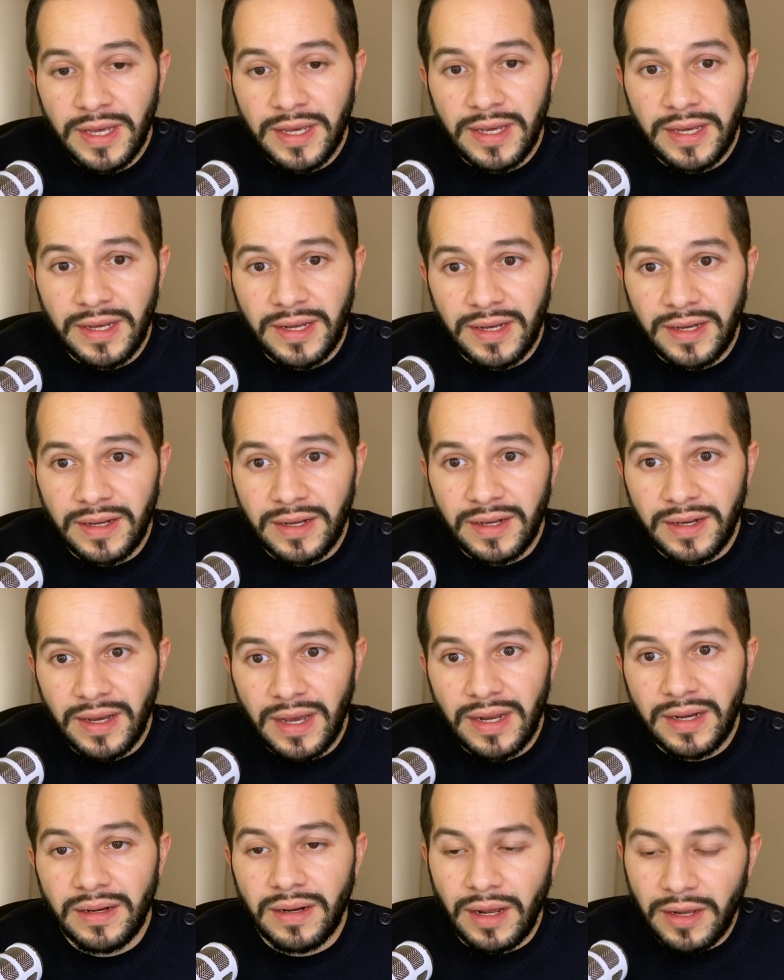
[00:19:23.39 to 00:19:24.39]

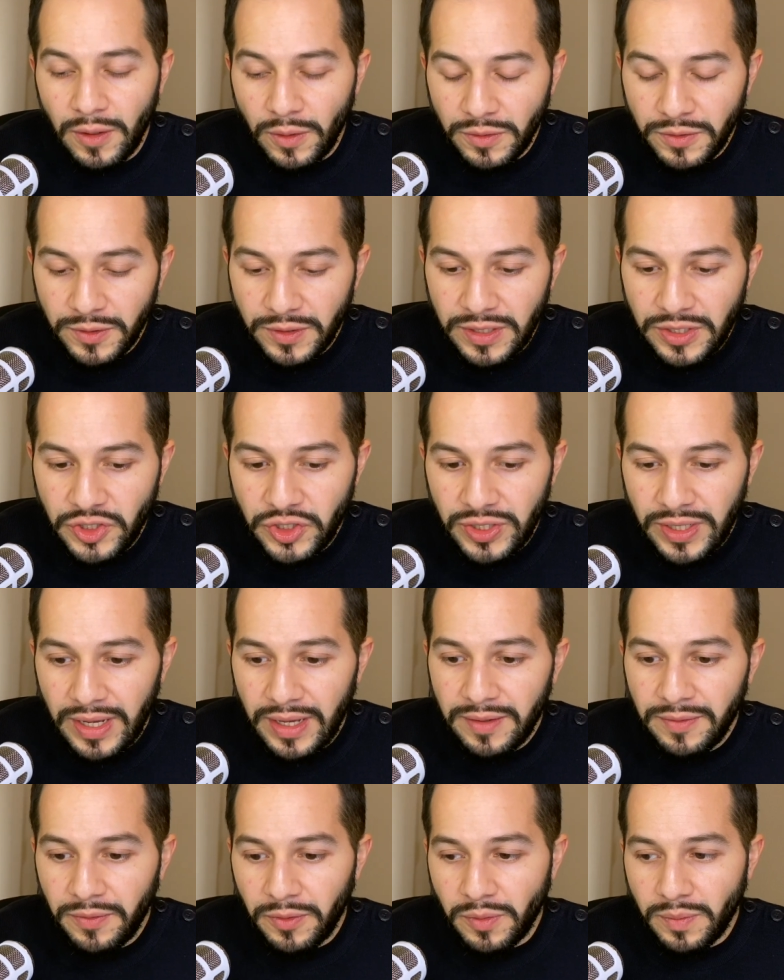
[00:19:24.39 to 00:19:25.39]
And I also teach
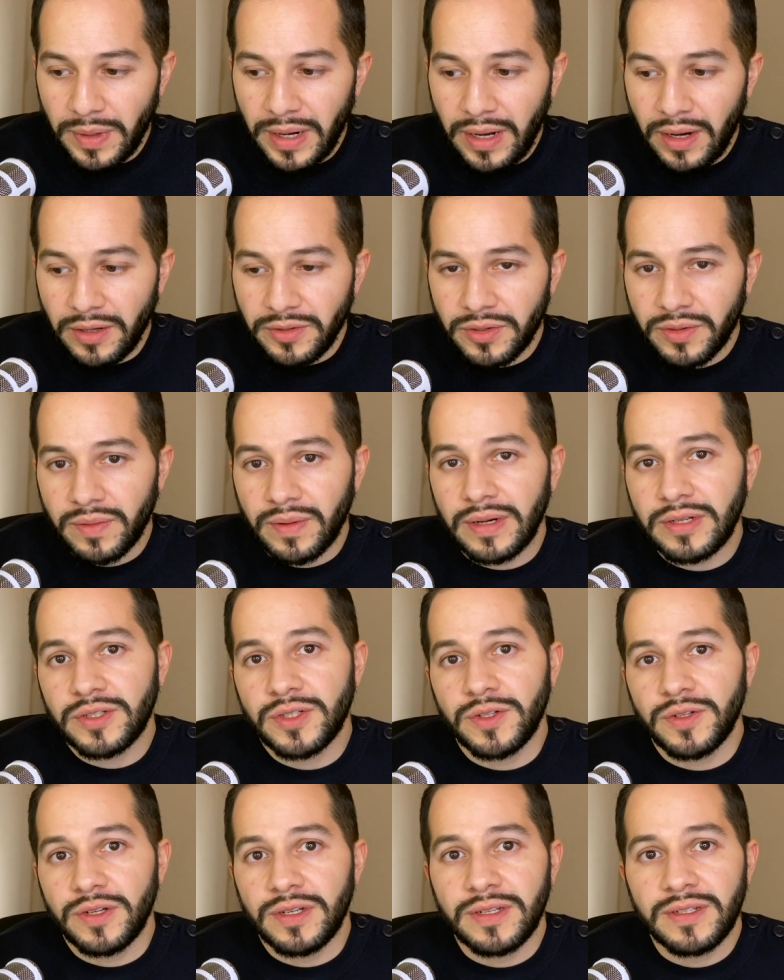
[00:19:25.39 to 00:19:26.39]
that for my undergrad
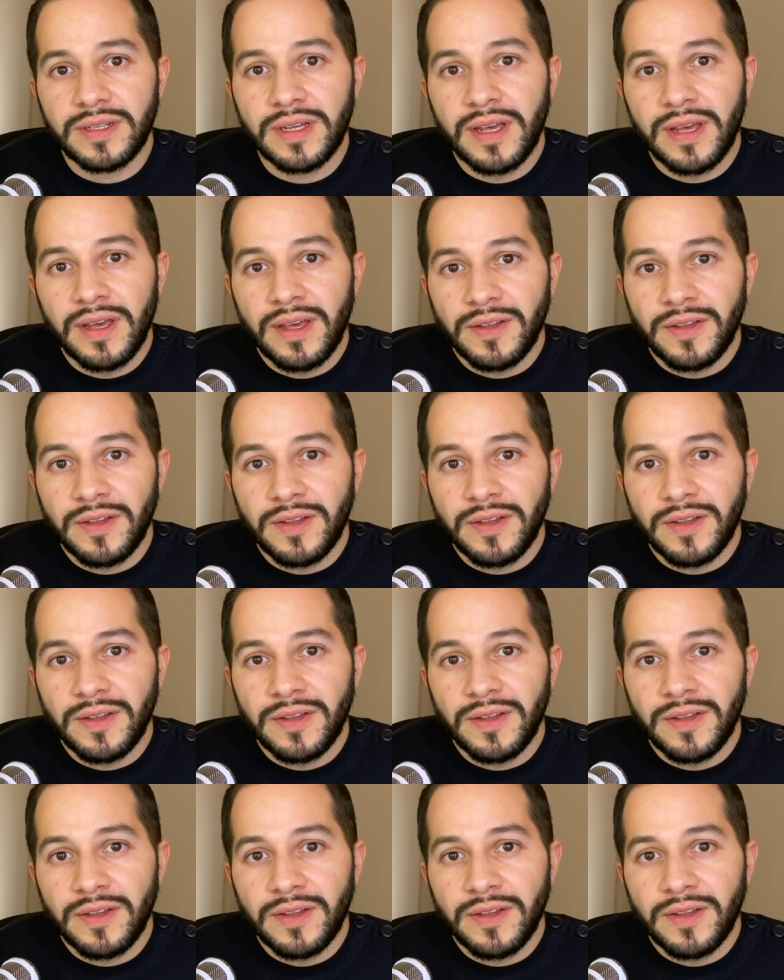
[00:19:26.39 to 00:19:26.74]
students.